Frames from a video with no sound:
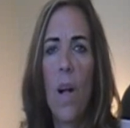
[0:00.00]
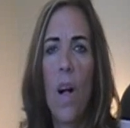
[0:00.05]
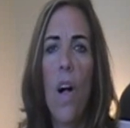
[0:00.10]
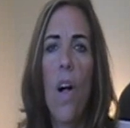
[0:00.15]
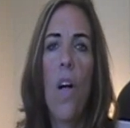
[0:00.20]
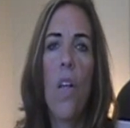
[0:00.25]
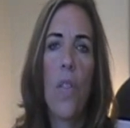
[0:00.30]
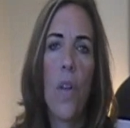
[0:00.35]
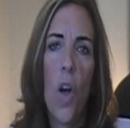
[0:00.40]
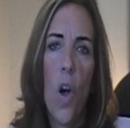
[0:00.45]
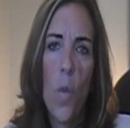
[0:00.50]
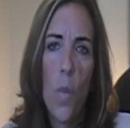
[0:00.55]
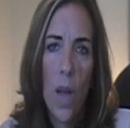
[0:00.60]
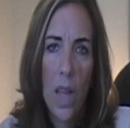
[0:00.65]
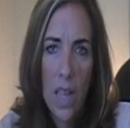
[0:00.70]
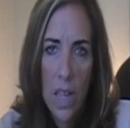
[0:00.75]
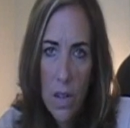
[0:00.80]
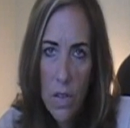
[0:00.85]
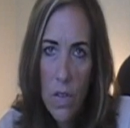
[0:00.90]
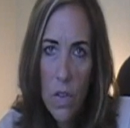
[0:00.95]
Although
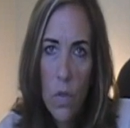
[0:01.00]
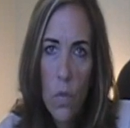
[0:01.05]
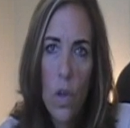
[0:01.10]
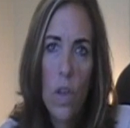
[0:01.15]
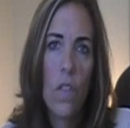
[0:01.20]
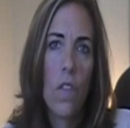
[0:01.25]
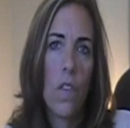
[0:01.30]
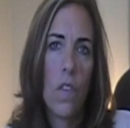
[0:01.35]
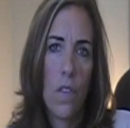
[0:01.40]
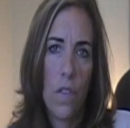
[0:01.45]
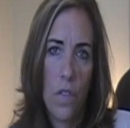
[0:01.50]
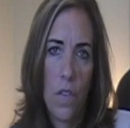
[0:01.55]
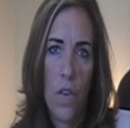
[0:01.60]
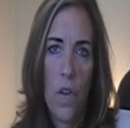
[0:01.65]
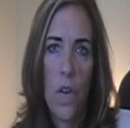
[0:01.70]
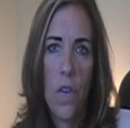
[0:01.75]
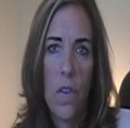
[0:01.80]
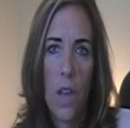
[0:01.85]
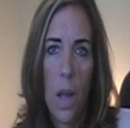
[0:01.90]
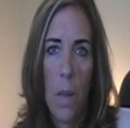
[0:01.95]
my intuition is
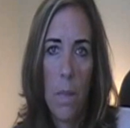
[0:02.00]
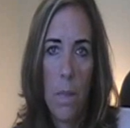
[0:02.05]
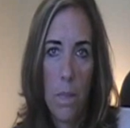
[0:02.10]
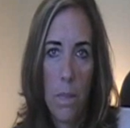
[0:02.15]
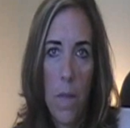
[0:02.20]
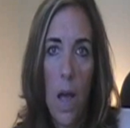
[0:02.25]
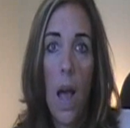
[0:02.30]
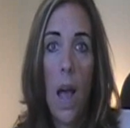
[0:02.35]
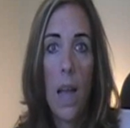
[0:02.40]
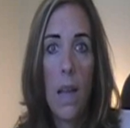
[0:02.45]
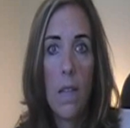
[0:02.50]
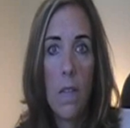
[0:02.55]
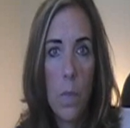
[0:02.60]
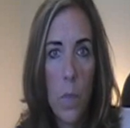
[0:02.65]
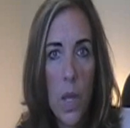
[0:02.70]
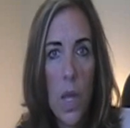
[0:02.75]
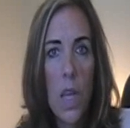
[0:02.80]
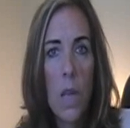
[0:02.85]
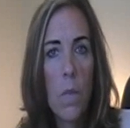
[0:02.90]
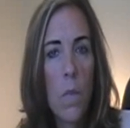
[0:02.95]
turned up high
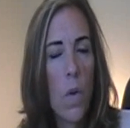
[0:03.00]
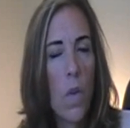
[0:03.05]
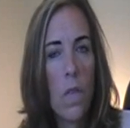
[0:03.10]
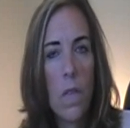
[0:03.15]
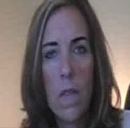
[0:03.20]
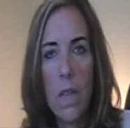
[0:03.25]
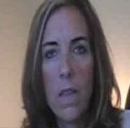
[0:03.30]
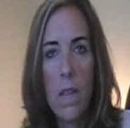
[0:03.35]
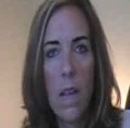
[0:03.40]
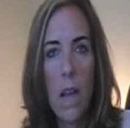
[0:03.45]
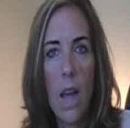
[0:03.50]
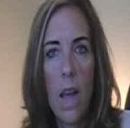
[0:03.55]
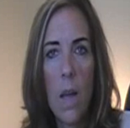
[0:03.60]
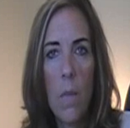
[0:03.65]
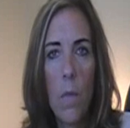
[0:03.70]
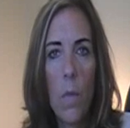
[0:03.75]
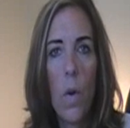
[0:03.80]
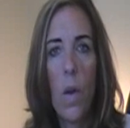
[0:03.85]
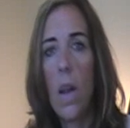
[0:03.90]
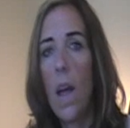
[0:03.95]
speed most of the
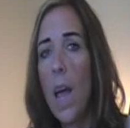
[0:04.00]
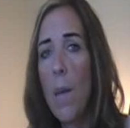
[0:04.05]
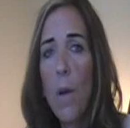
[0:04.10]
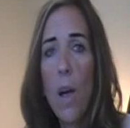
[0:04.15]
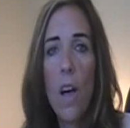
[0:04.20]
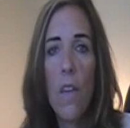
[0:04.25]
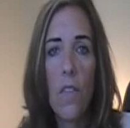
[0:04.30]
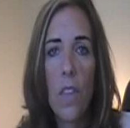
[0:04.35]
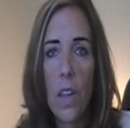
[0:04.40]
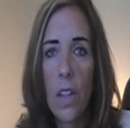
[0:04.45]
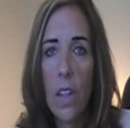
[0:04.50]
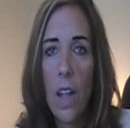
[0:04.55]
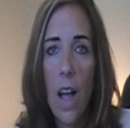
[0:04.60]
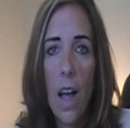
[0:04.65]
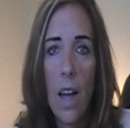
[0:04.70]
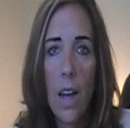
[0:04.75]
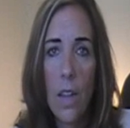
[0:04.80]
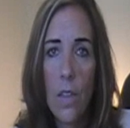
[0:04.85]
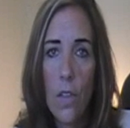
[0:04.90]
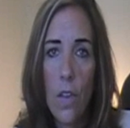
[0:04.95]
time, when I'm off the
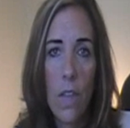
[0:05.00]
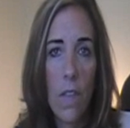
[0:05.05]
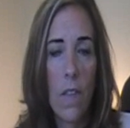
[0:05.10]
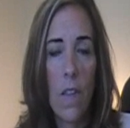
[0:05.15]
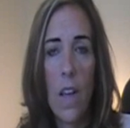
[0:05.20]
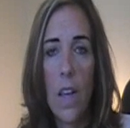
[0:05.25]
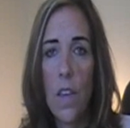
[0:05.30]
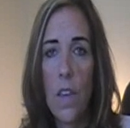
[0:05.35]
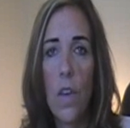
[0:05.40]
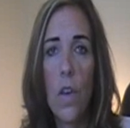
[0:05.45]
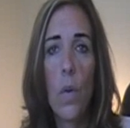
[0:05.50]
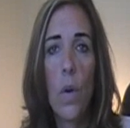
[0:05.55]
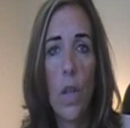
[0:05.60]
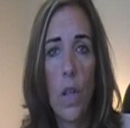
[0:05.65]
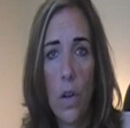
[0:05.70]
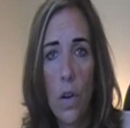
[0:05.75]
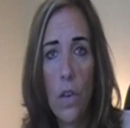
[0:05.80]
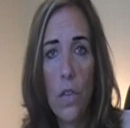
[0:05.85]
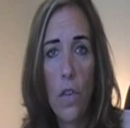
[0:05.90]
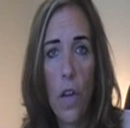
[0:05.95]
clock, just like you
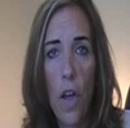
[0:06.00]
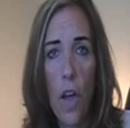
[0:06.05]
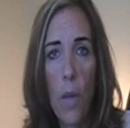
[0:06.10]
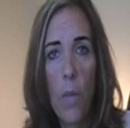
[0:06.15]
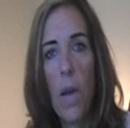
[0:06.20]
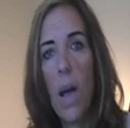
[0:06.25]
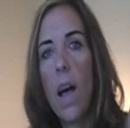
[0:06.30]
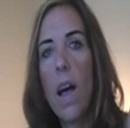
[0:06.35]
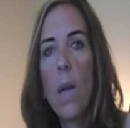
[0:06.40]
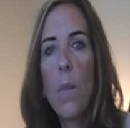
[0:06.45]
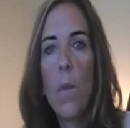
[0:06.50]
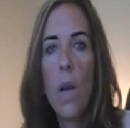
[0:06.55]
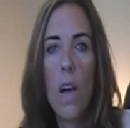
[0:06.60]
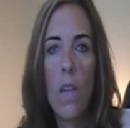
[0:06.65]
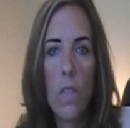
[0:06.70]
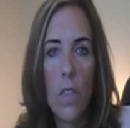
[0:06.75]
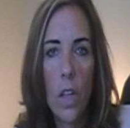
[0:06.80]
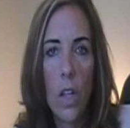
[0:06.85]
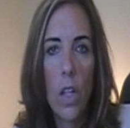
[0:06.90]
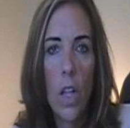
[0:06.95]
at your job, I'm
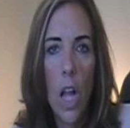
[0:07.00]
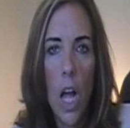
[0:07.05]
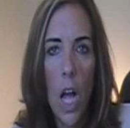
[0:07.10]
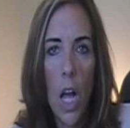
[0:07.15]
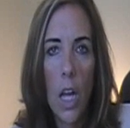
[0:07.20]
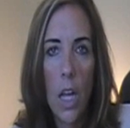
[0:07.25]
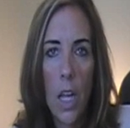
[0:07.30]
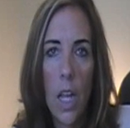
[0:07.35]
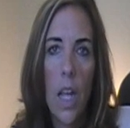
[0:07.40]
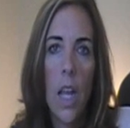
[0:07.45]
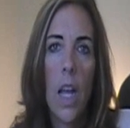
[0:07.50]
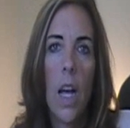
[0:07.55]
off the clock.